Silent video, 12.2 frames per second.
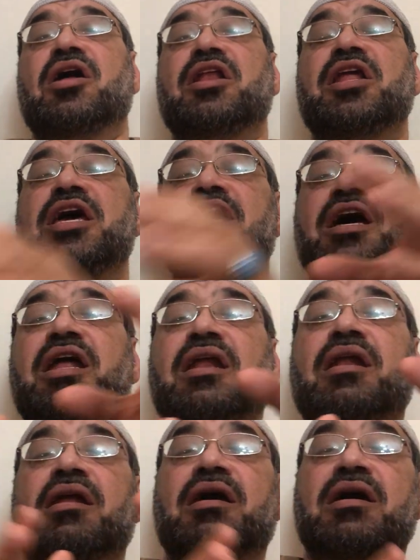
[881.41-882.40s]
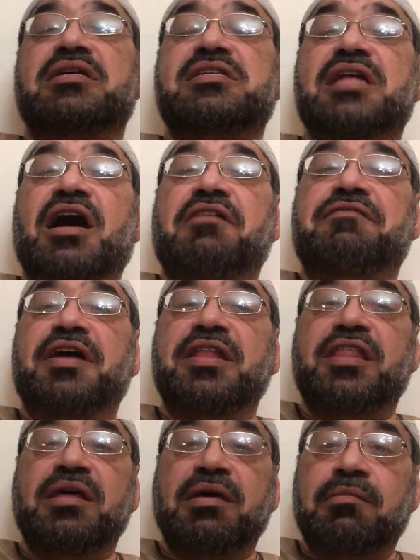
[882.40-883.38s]
legal staff,
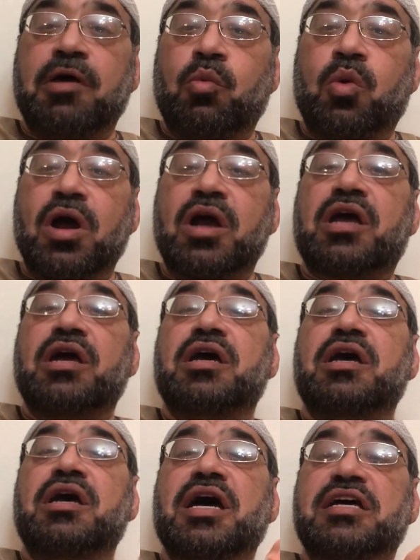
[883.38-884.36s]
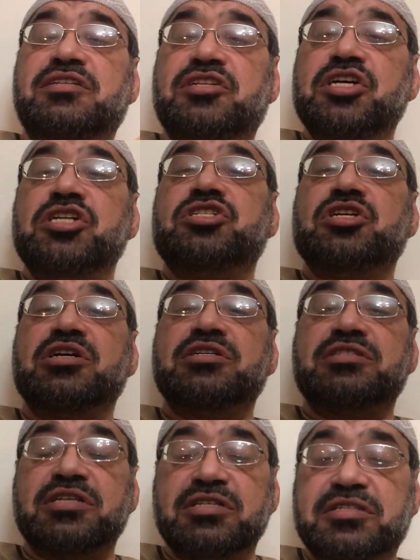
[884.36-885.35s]
and they work as
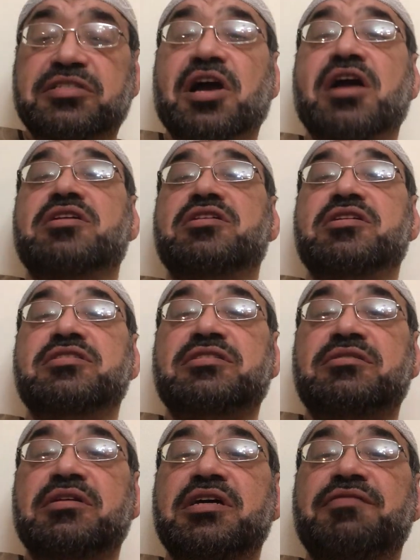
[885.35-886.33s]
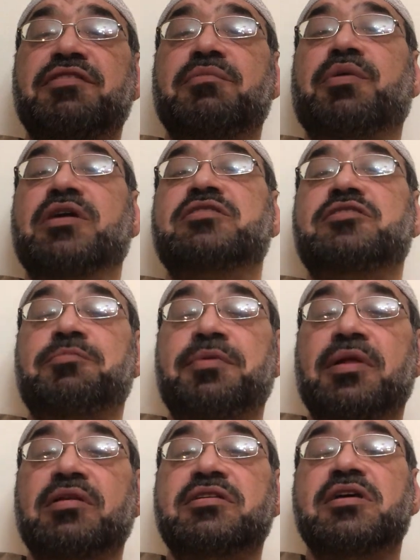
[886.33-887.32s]
teachers, instructors, even
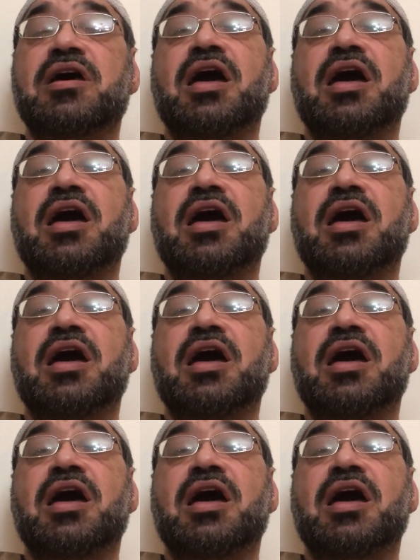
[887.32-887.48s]
principals,